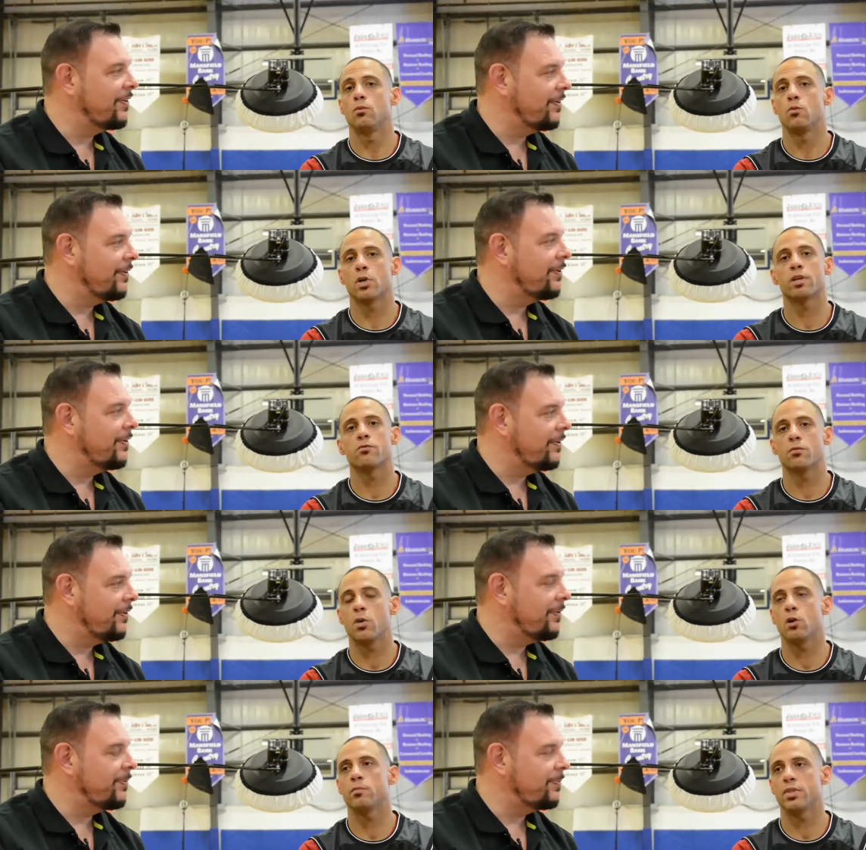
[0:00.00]
Speaker 1: working from
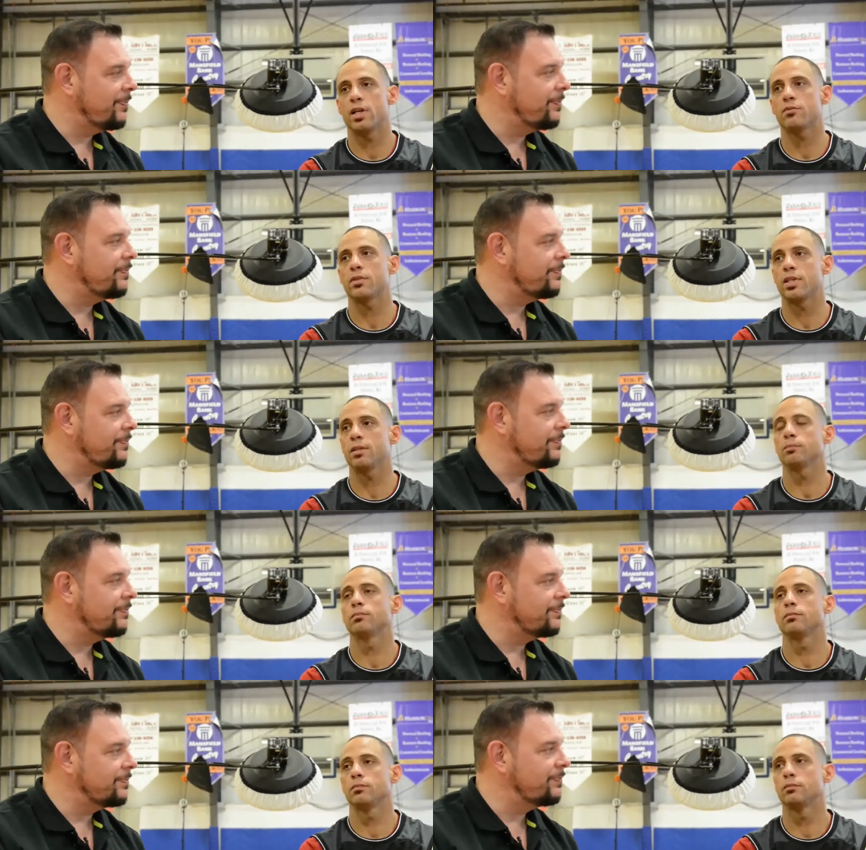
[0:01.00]
home definitely
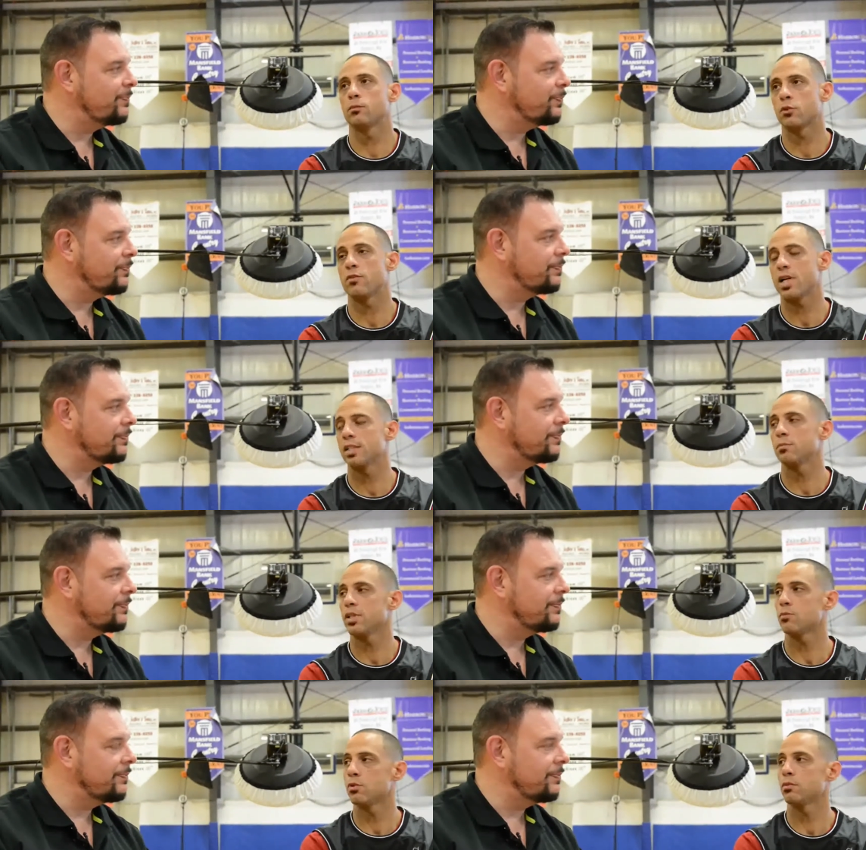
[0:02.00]
provides
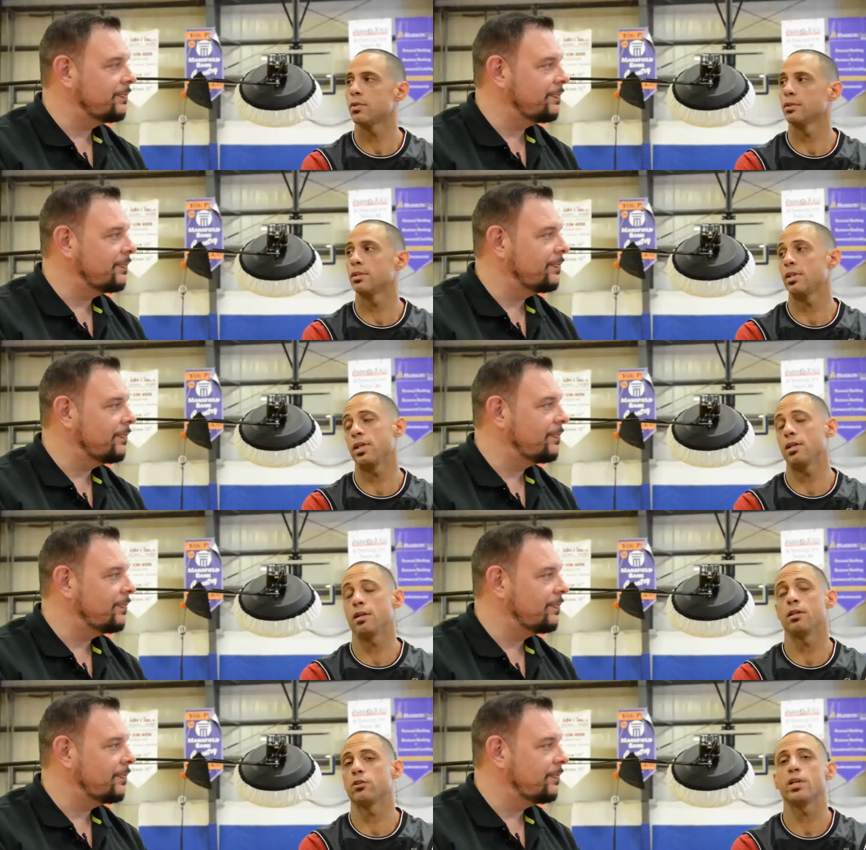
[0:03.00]
people an,
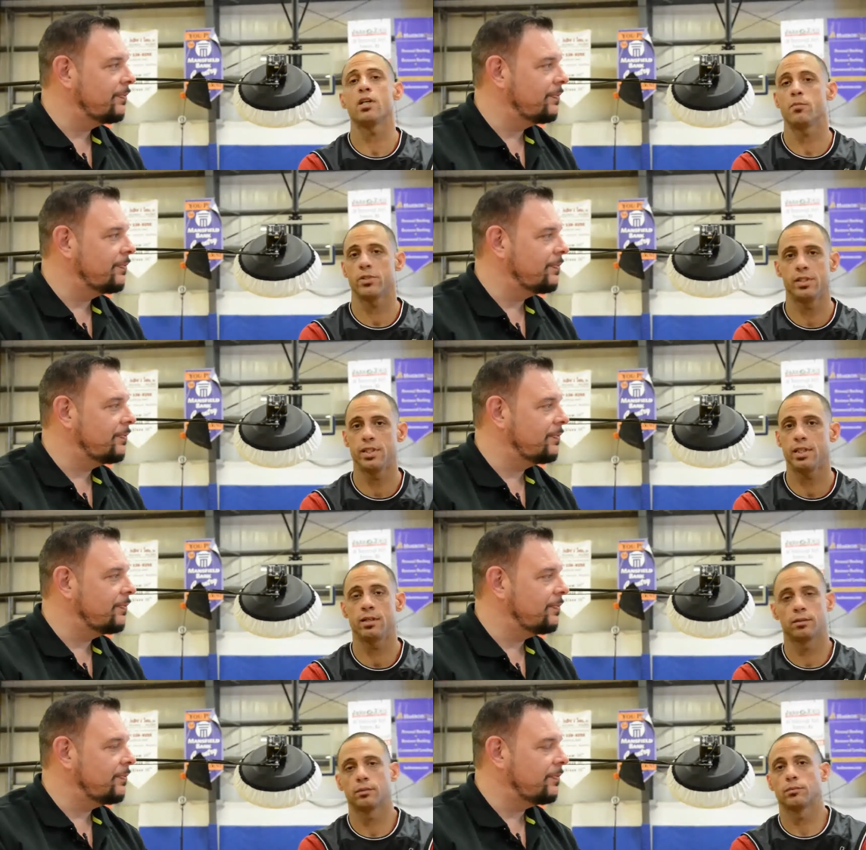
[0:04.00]
a great opportunity.
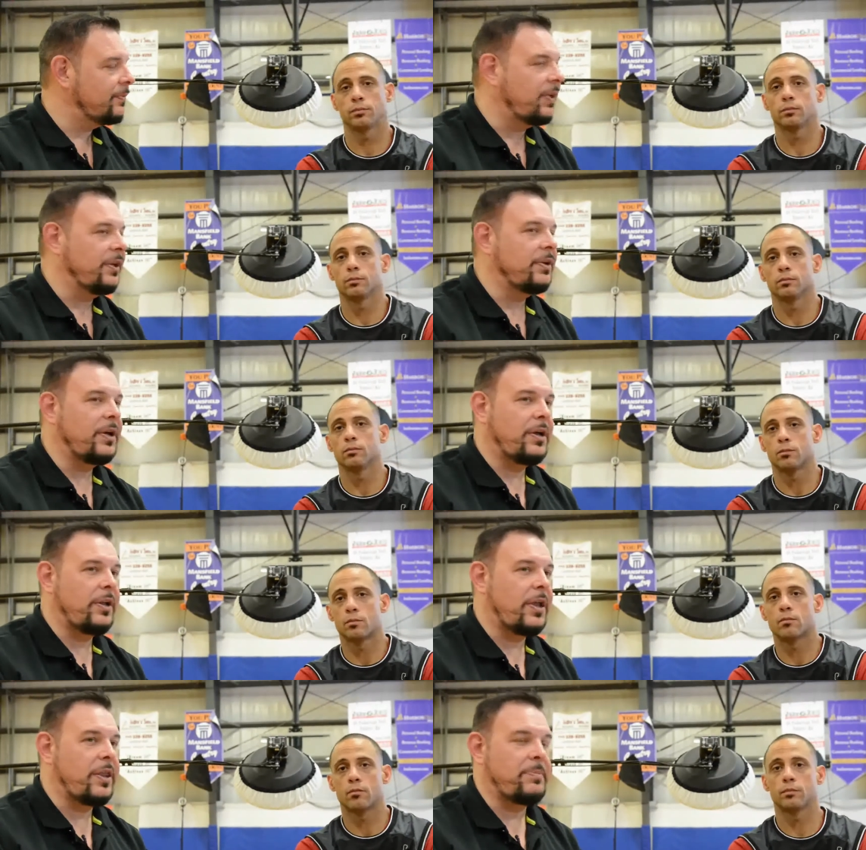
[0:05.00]
Speaker 2: Yeah, and
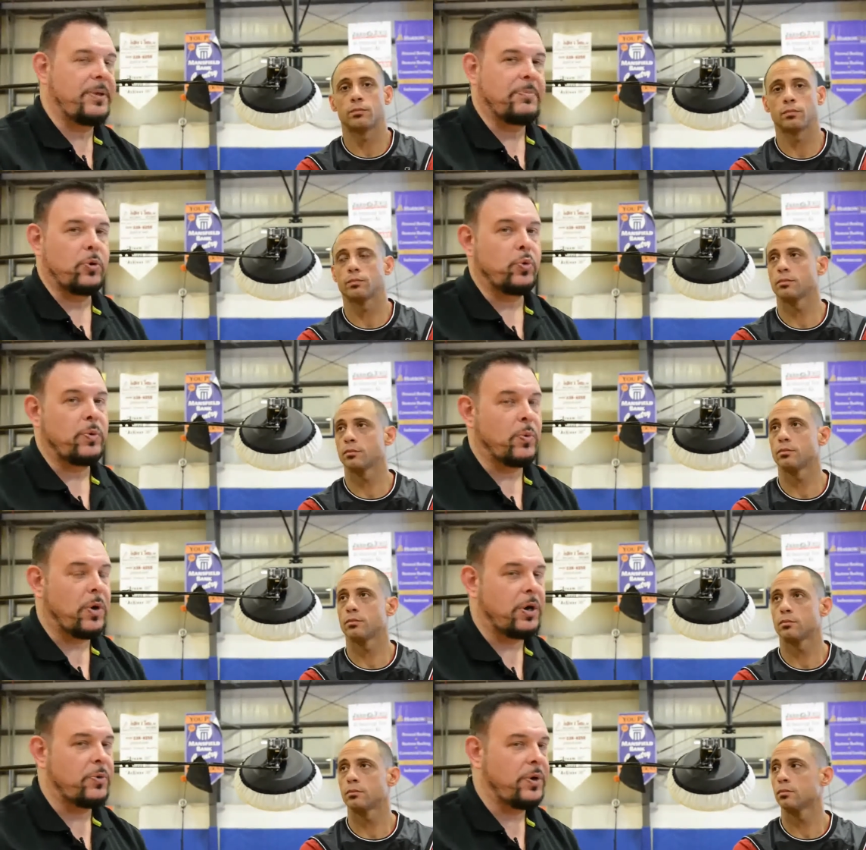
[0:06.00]
a lot of the people who we
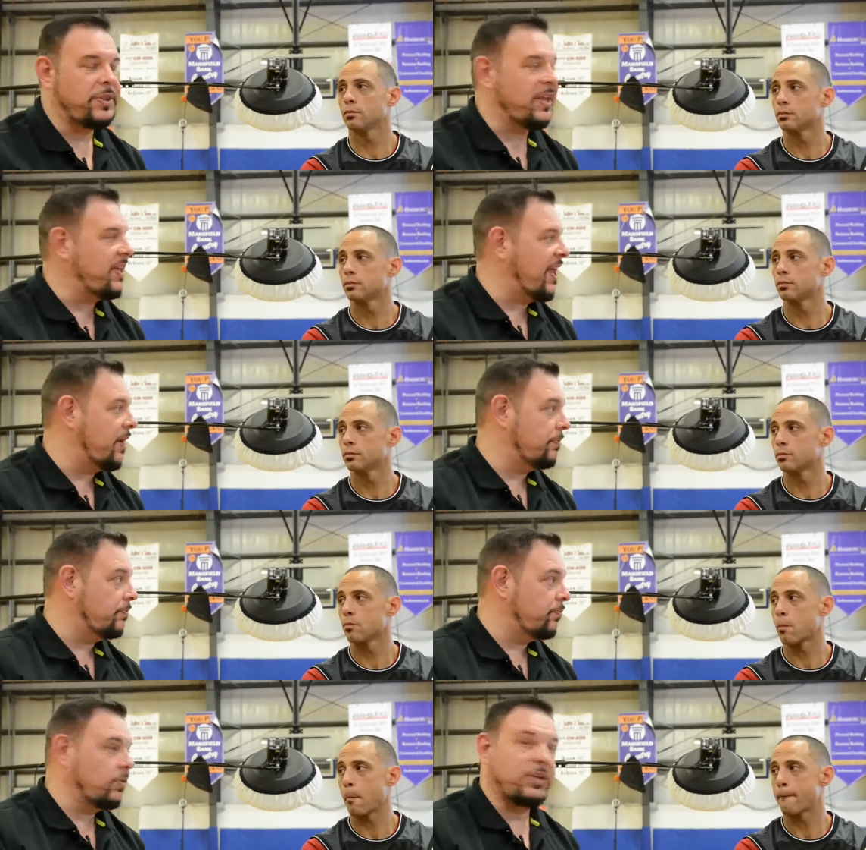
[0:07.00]
work with, they can't
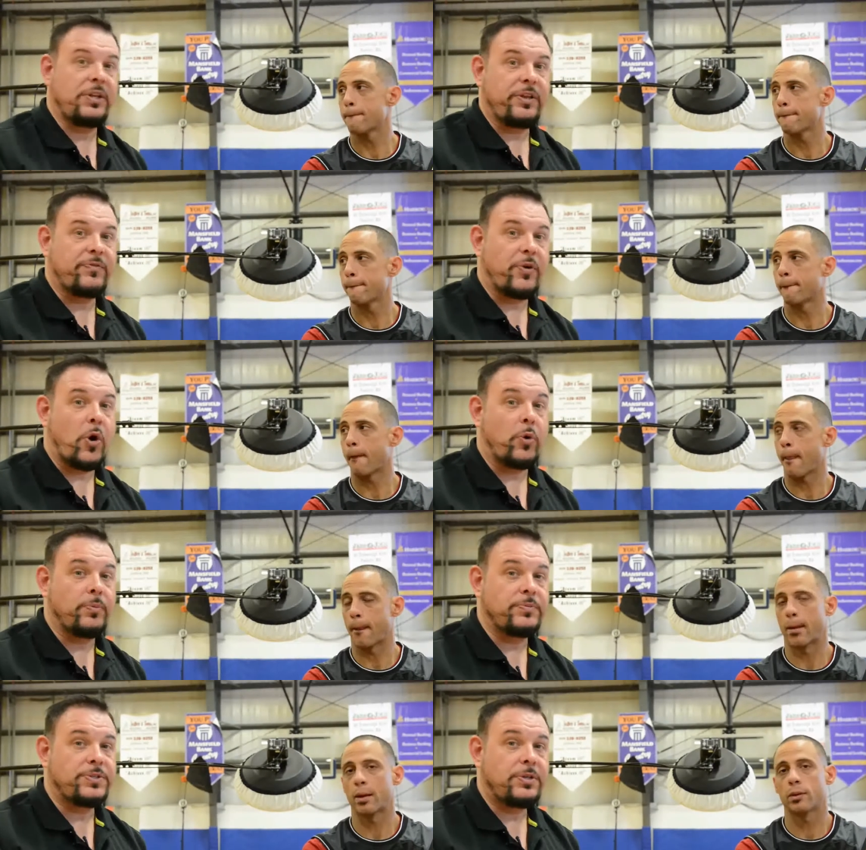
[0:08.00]
really leave their
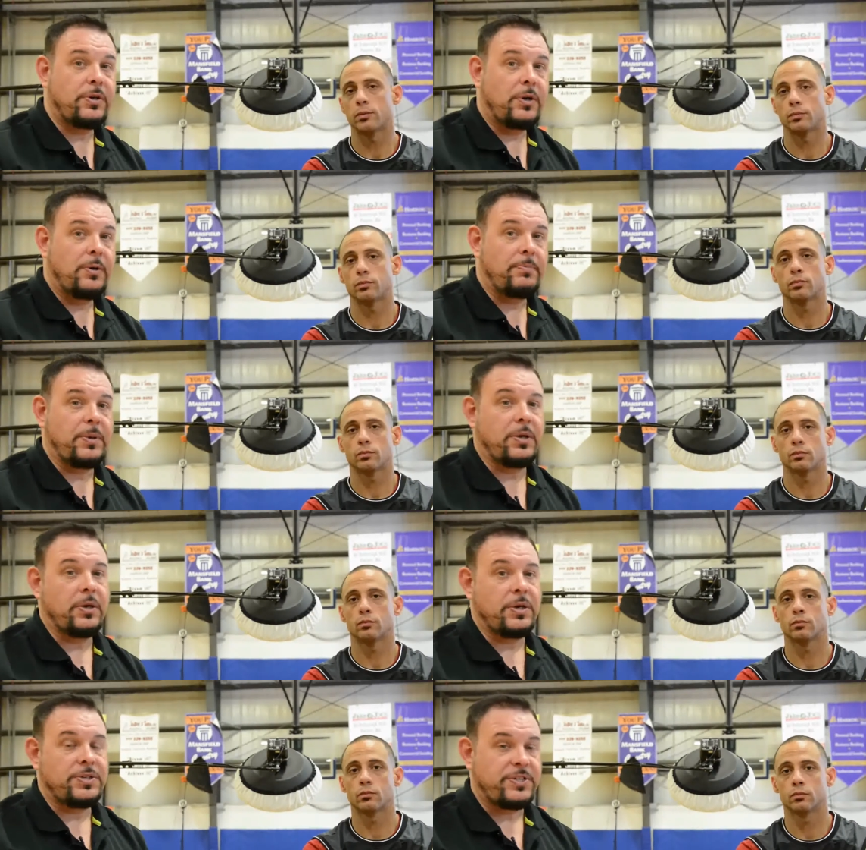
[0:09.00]
homes
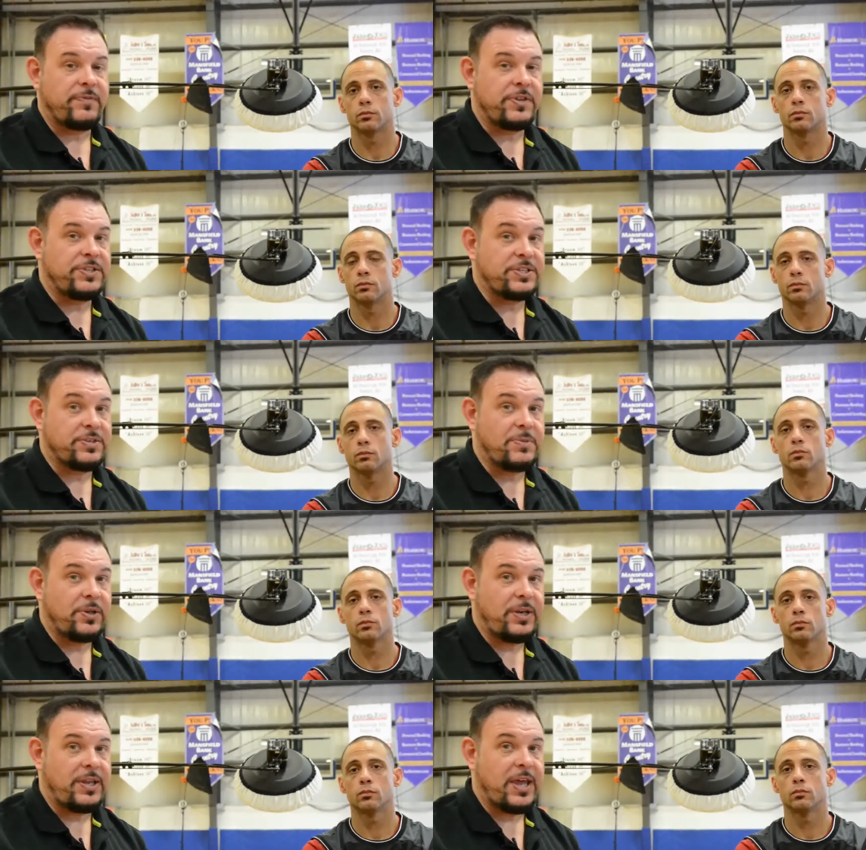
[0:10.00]
because of the
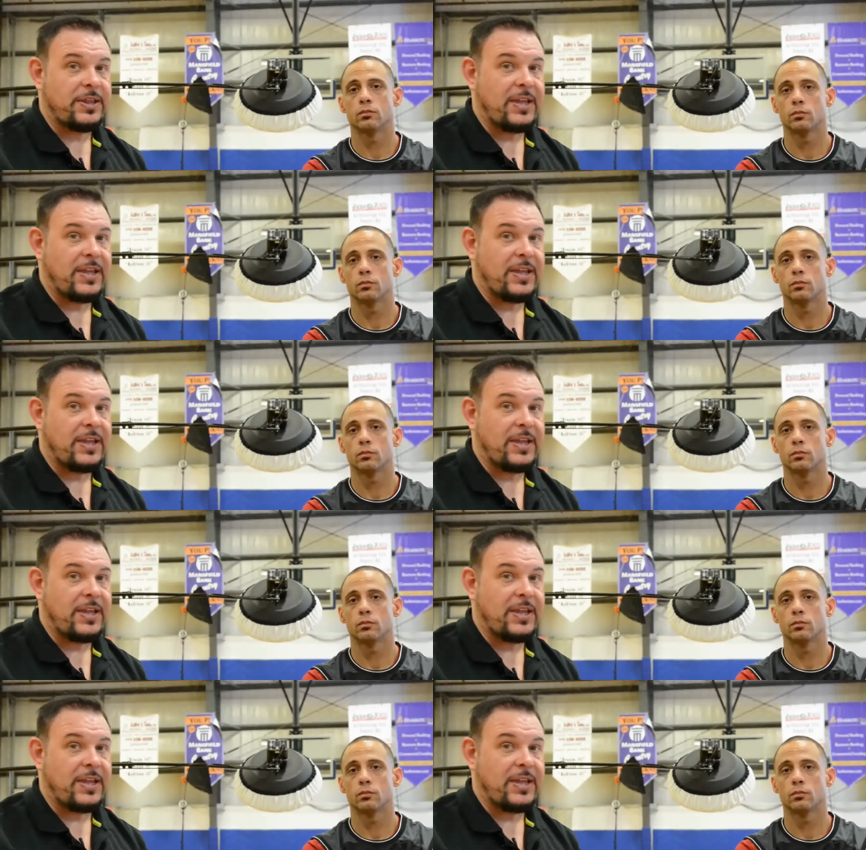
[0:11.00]
disability that